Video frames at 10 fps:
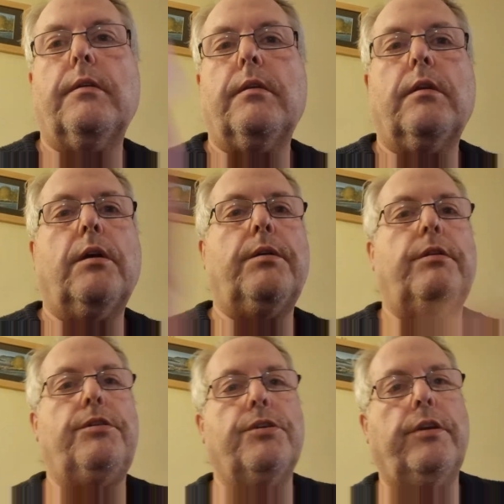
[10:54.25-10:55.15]
Hope you're
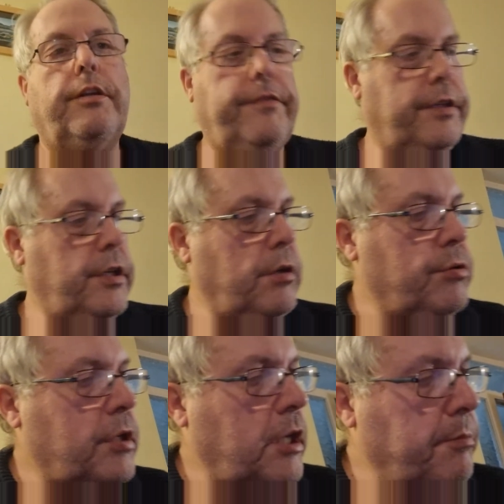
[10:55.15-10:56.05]
enjoying the videos
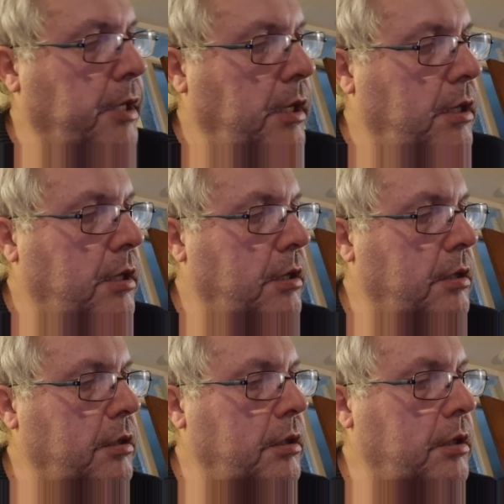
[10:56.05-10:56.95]
that I make.
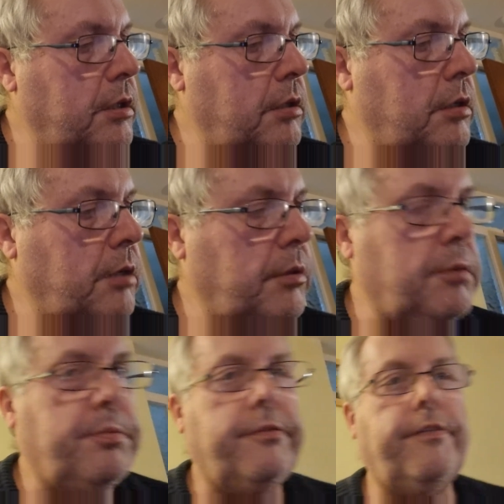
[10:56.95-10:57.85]
I'm not a
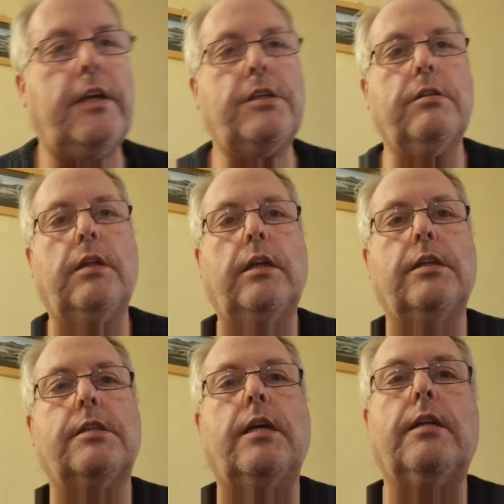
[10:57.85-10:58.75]
professional, like I
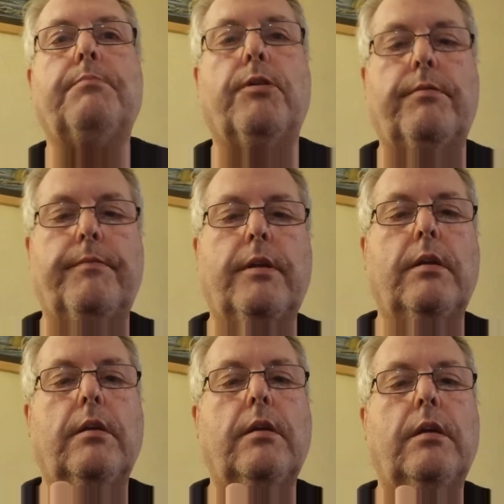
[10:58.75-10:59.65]
said, but
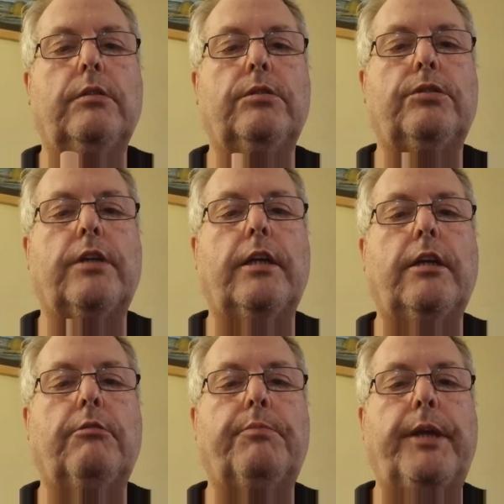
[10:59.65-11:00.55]
I just try and
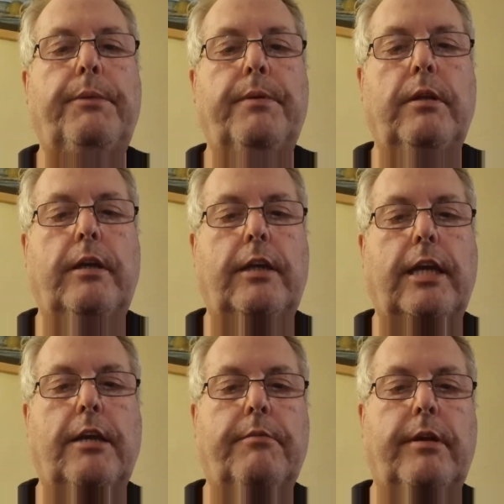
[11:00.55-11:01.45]
help people that
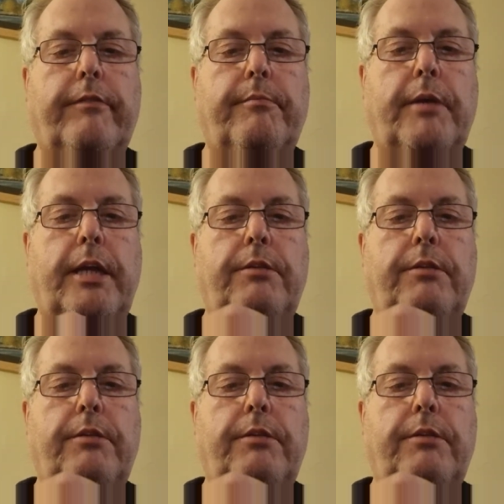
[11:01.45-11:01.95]
haven't made them